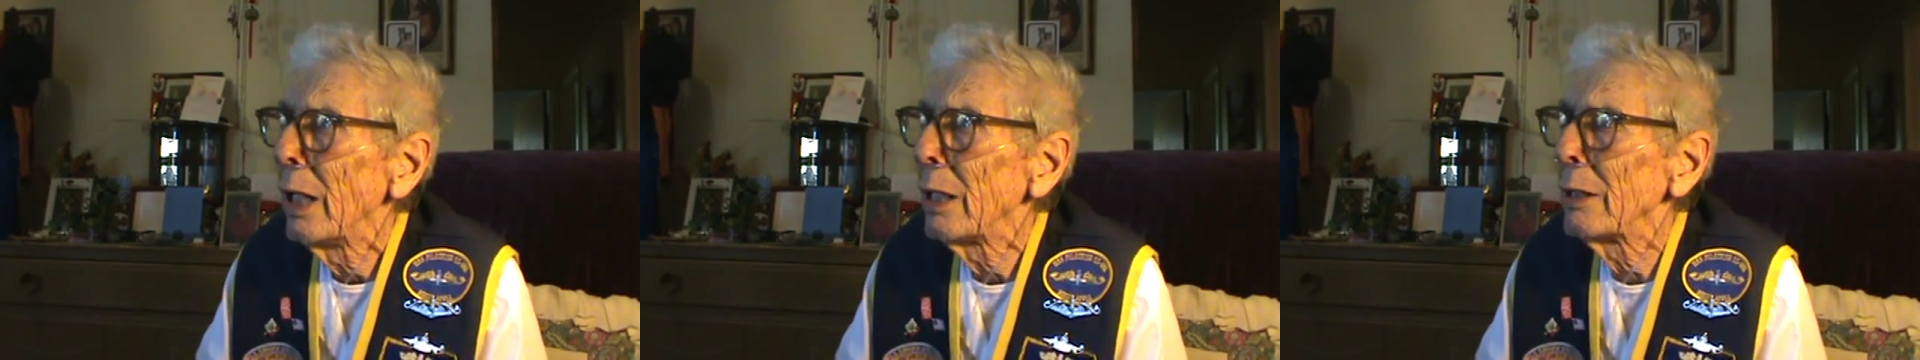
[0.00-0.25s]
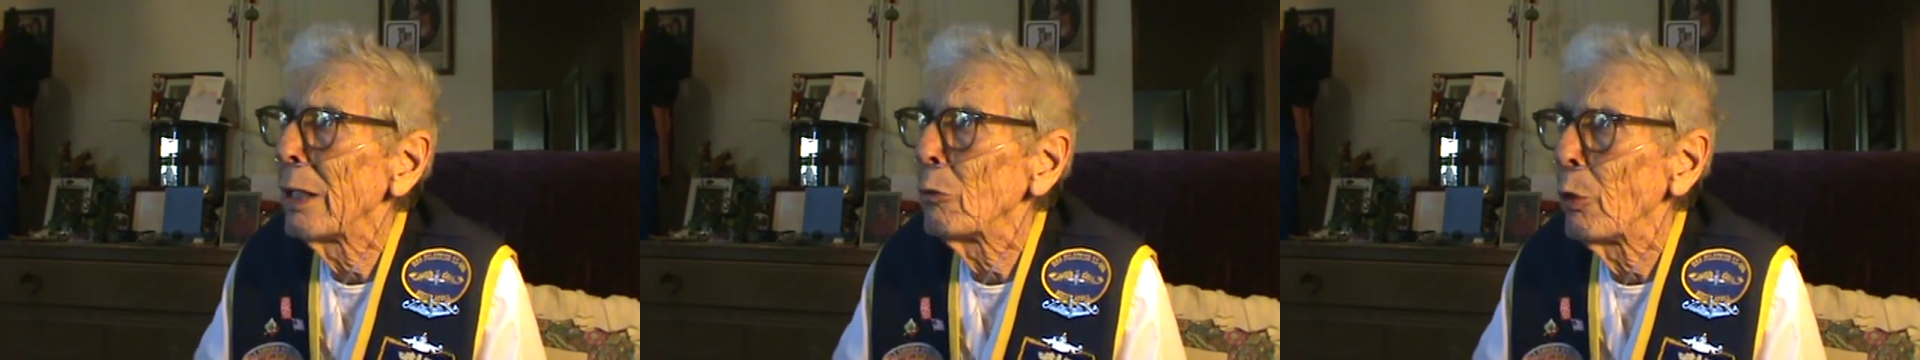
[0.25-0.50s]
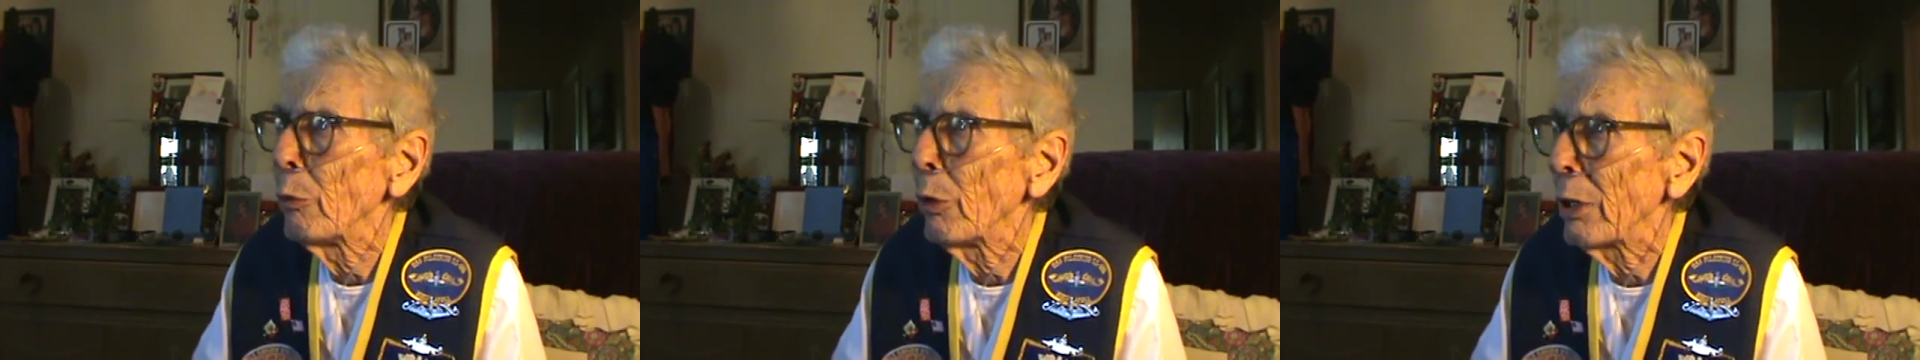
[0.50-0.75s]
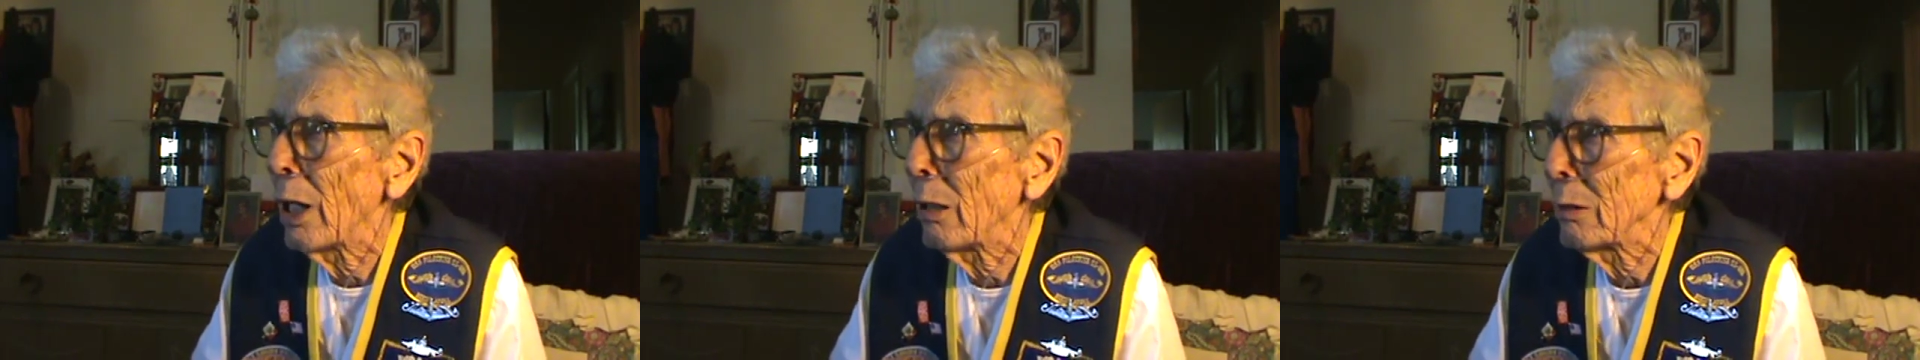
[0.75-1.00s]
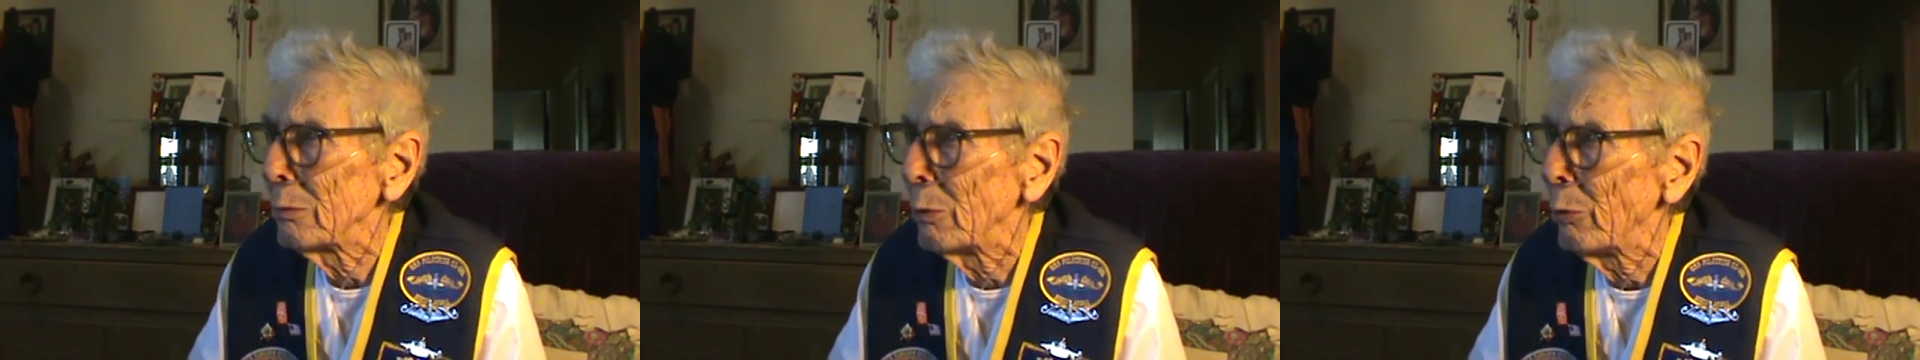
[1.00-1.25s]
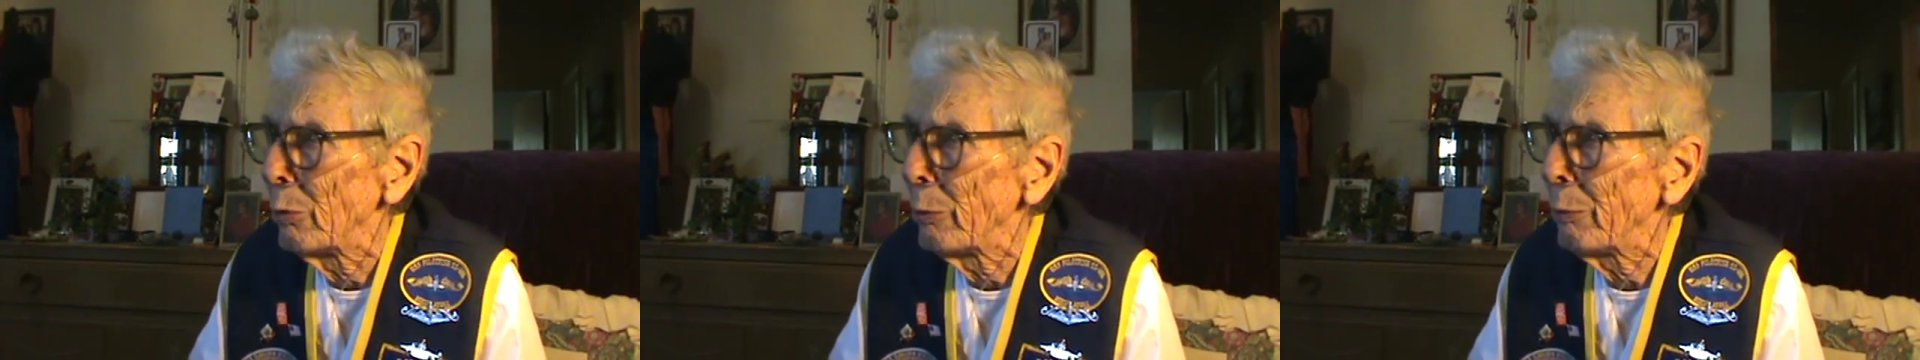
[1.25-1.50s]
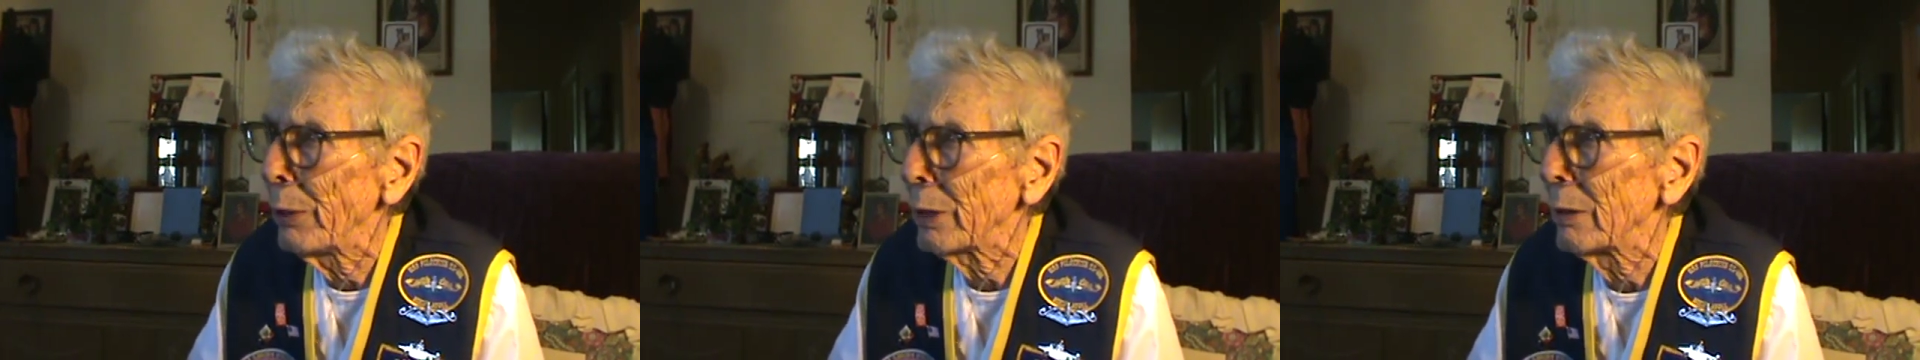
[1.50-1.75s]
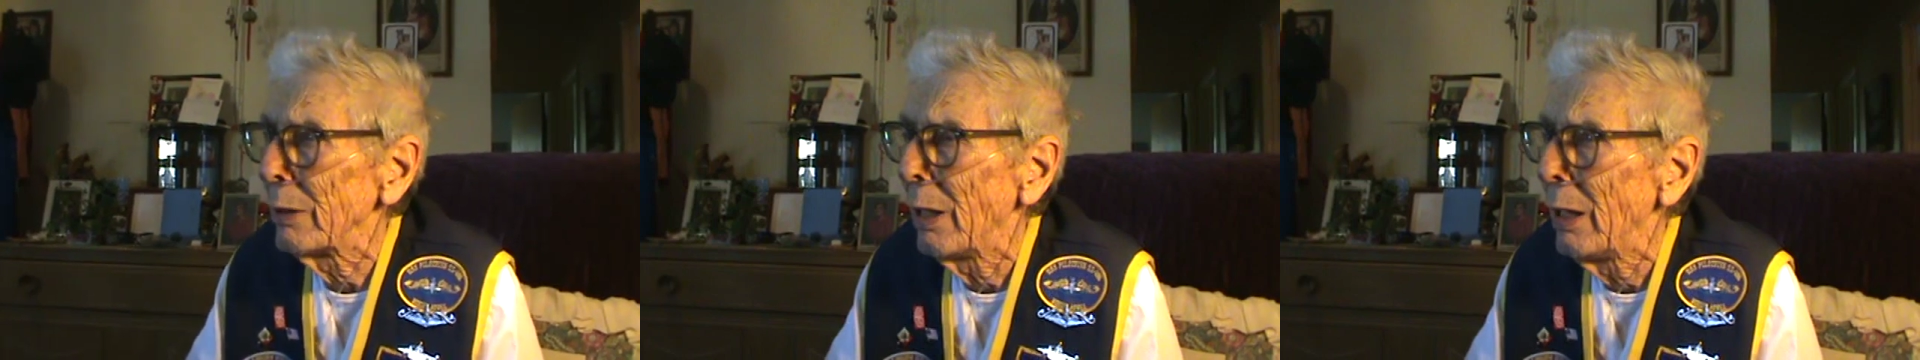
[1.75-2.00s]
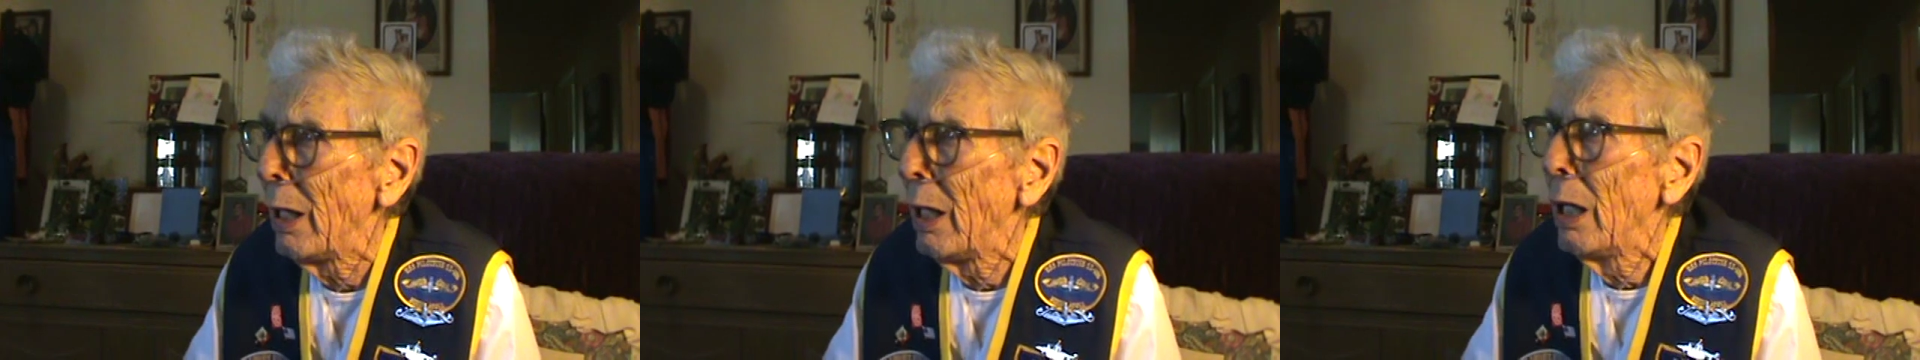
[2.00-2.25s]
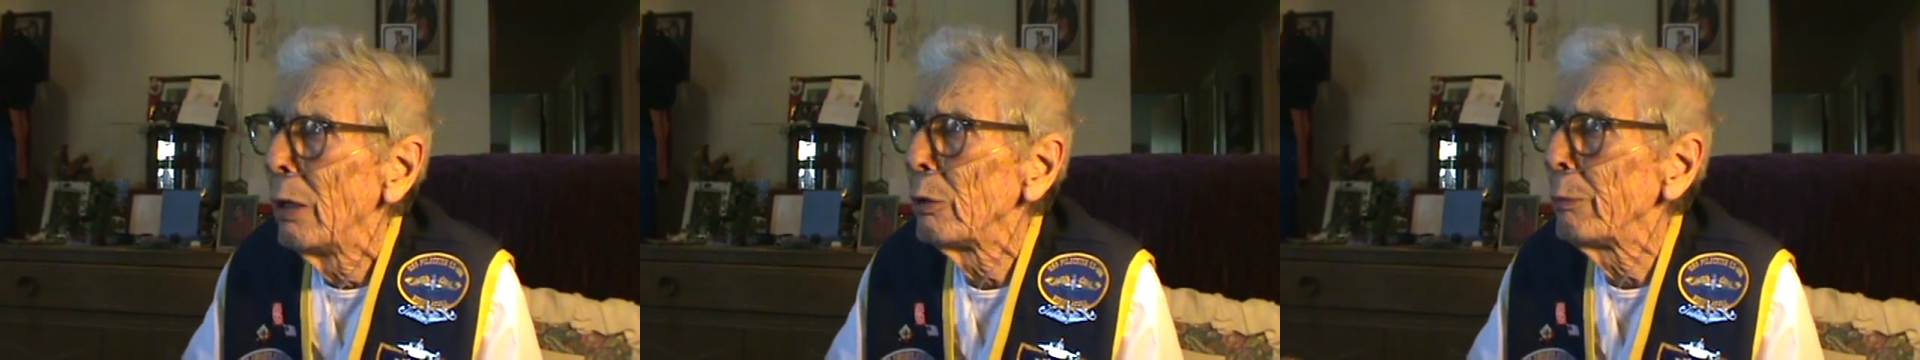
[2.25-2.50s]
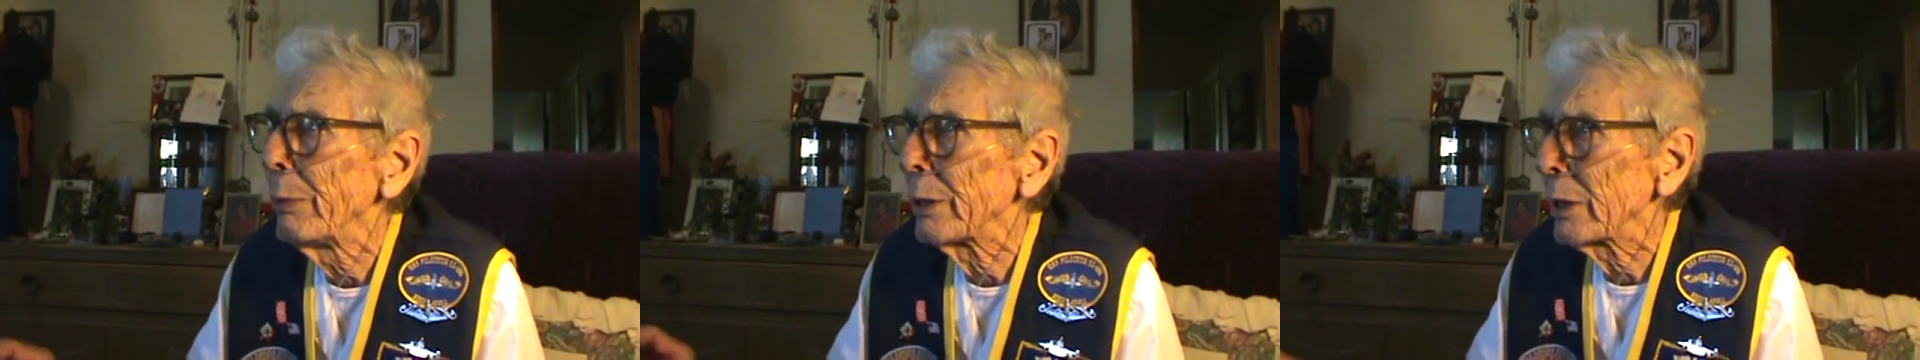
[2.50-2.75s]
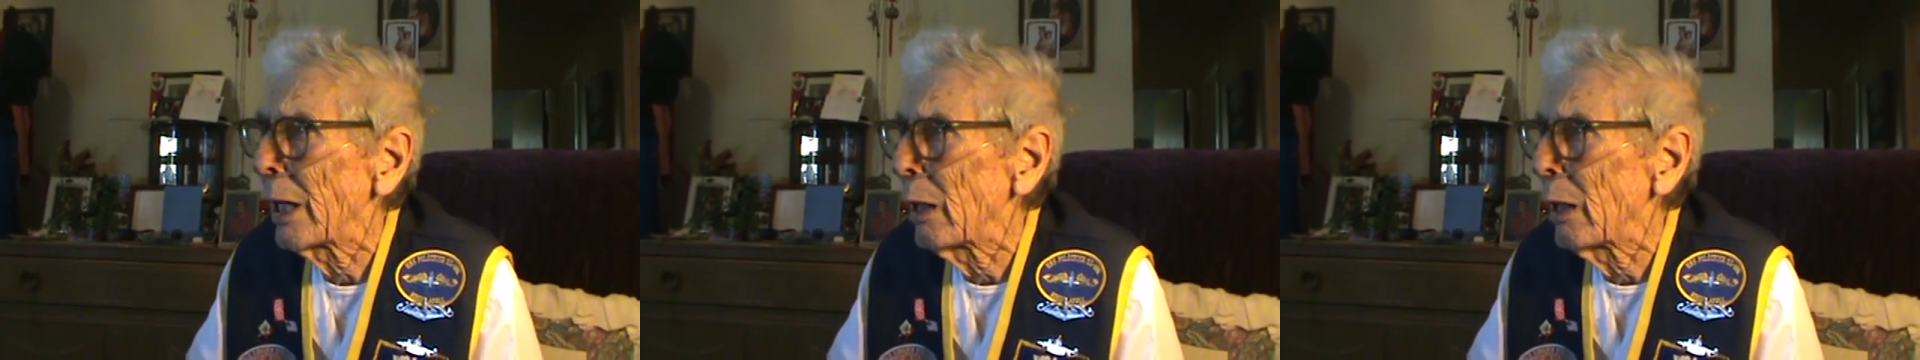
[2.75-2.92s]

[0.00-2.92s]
and then we went out and we picked